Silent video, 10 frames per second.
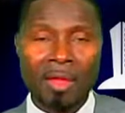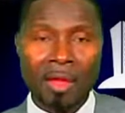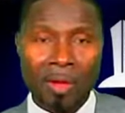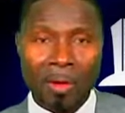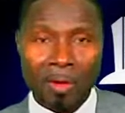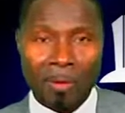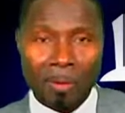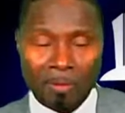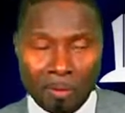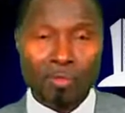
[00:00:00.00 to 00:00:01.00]

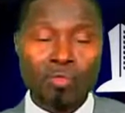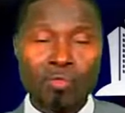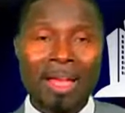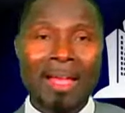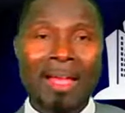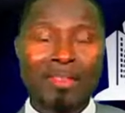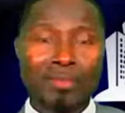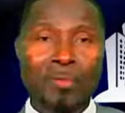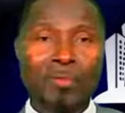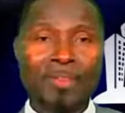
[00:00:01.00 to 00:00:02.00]
those who are
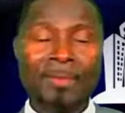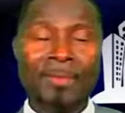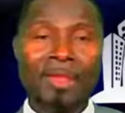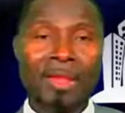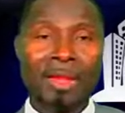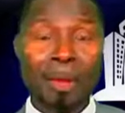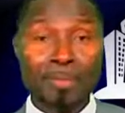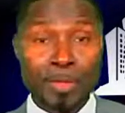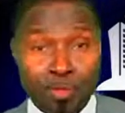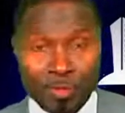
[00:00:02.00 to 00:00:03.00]
suffering
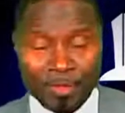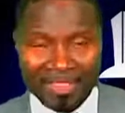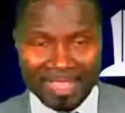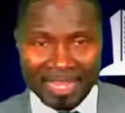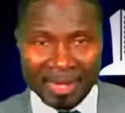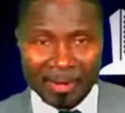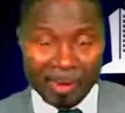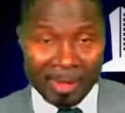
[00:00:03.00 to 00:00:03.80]
abuse in